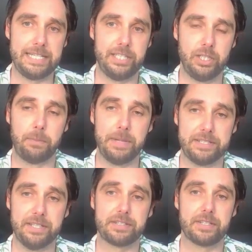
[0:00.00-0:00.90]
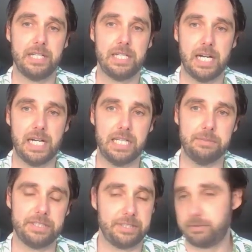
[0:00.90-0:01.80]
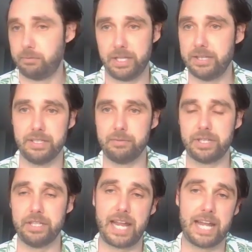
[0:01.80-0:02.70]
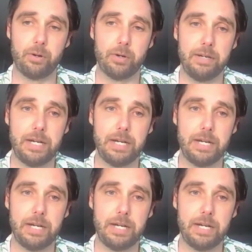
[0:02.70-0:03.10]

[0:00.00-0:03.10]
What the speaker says: to your business, just within the category,